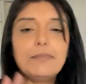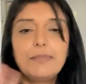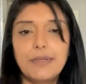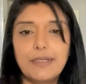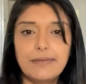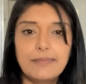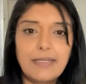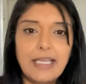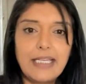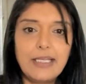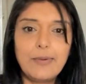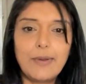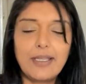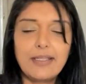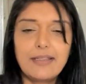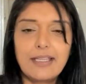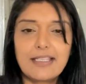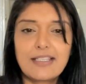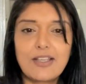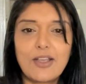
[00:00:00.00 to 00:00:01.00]
But
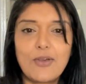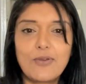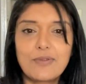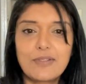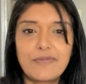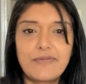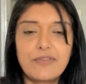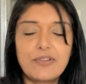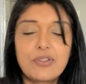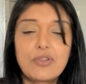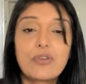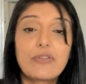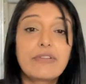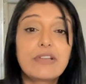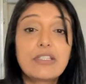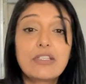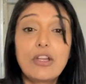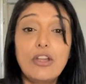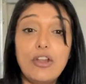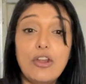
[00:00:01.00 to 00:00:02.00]
anyway, that's a whole different
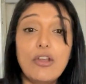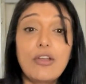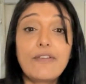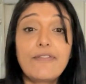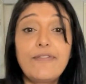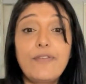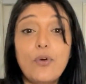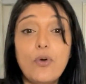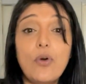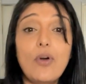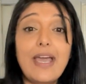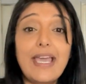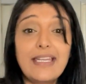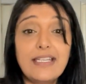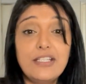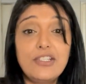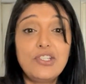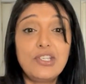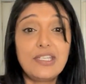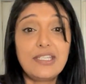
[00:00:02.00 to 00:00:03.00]
story. So look for
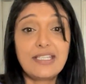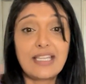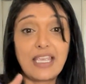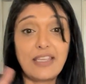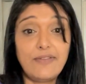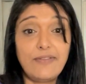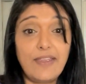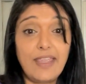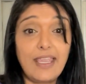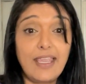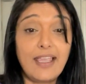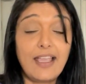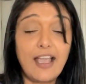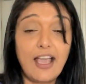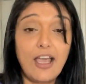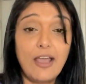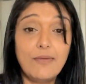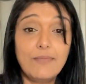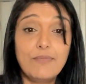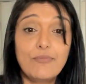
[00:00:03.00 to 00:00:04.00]
energy saving
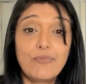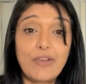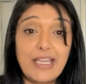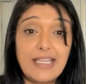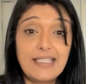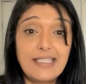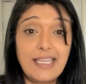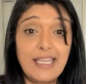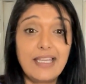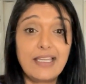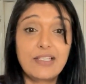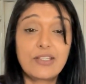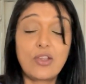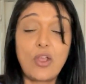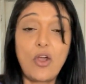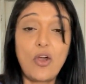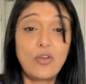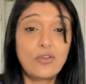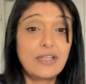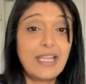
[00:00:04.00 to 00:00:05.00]
ratings
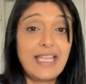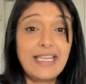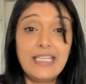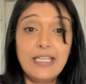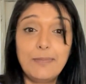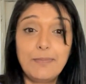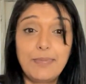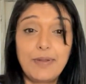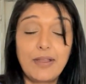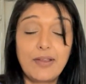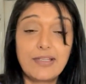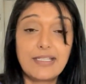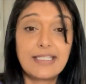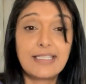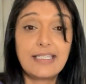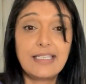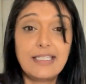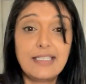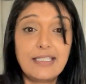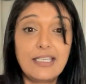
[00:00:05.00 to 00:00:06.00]
on any
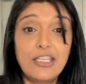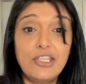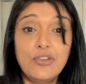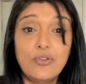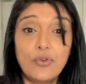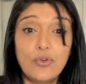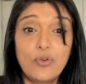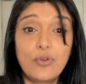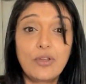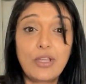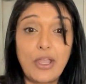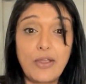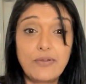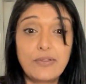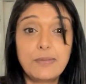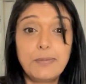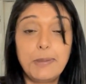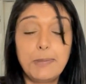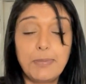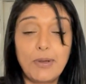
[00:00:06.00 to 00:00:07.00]
appliances that you're
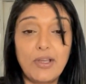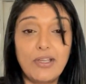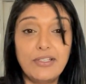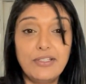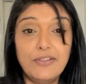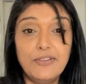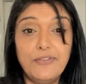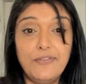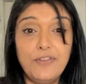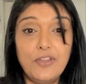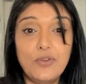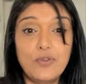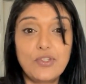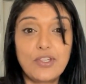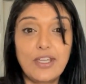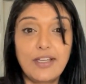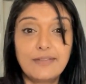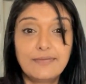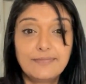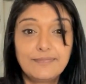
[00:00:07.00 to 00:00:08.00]
going to be buying in the
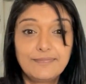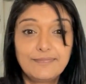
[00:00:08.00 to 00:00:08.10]
future.